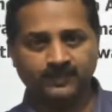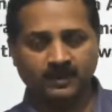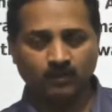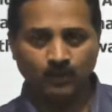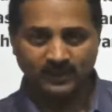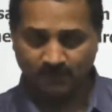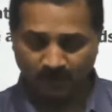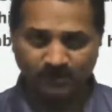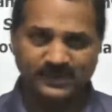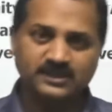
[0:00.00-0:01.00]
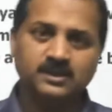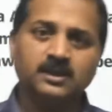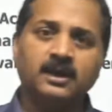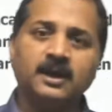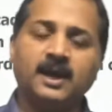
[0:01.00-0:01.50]
with the project,
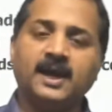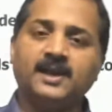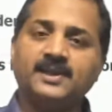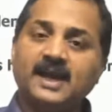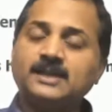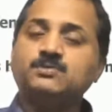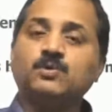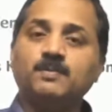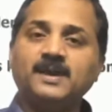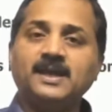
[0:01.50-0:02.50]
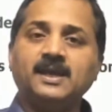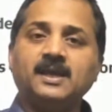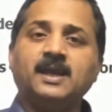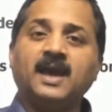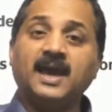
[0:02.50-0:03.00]
and that would be
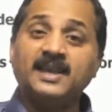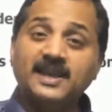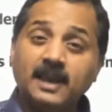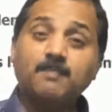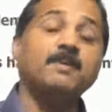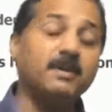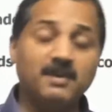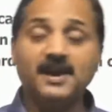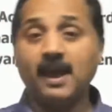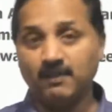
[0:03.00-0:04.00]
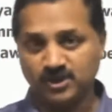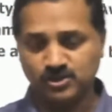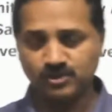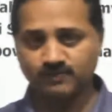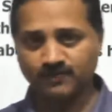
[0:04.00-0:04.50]
an irreparable
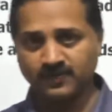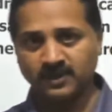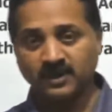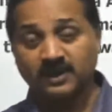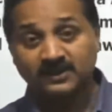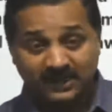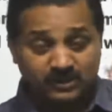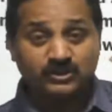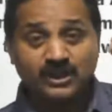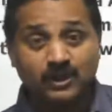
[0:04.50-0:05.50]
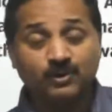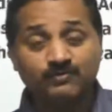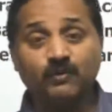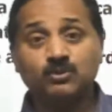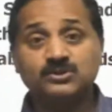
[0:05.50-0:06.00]
damage. This she could
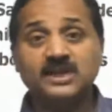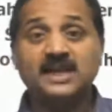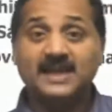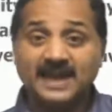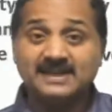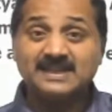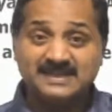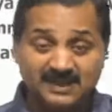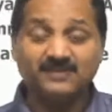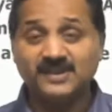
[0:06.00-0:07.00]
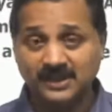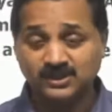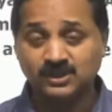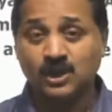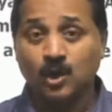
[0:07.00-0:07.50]
foresee in
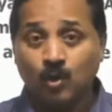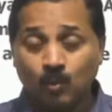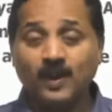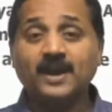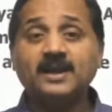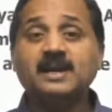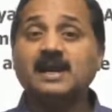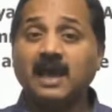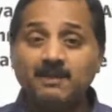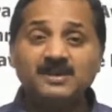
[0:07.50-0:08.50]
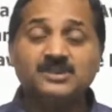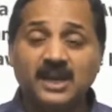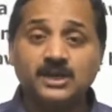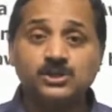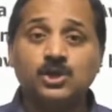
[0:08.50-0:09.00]
1970s, when climate
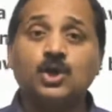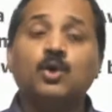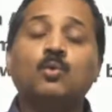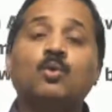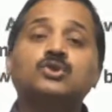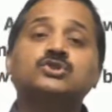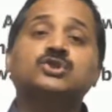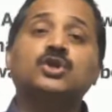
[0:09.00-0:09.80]
change was